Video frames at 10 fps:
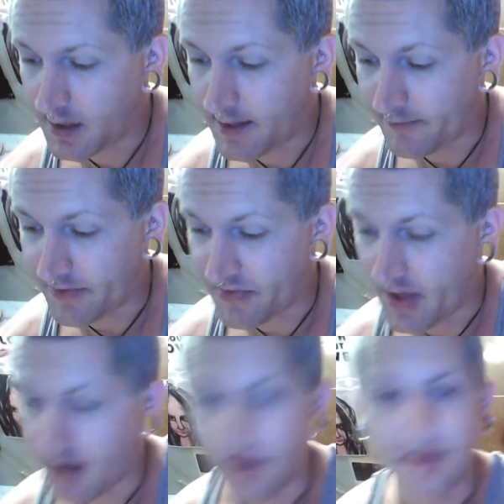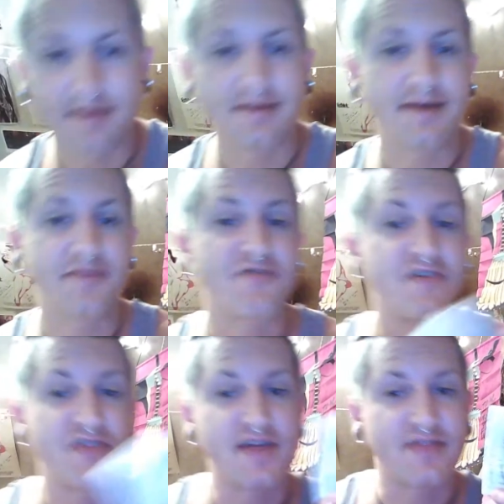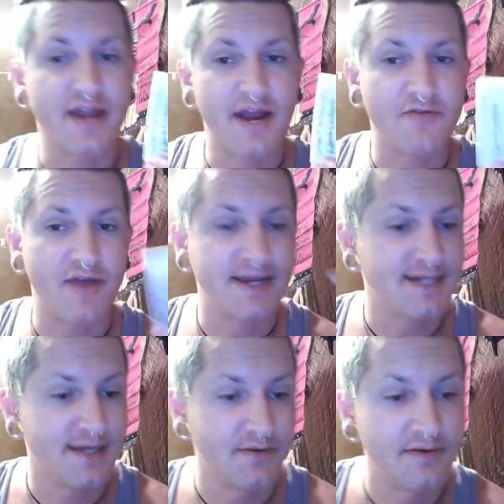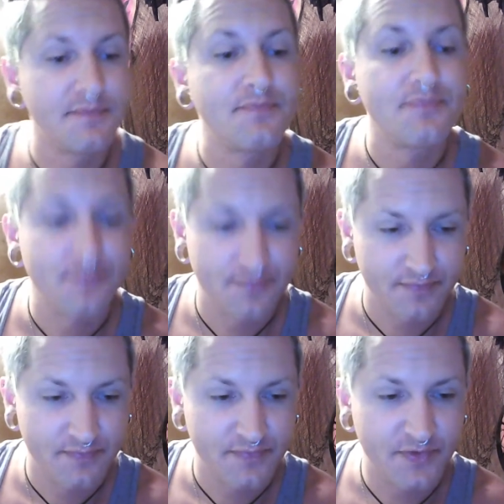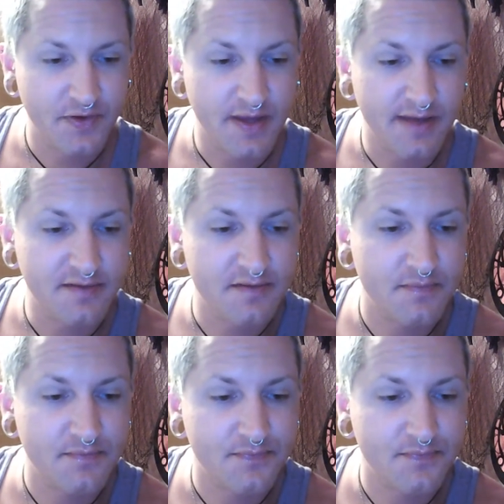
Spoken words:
everything. Everything that I write down. So yes.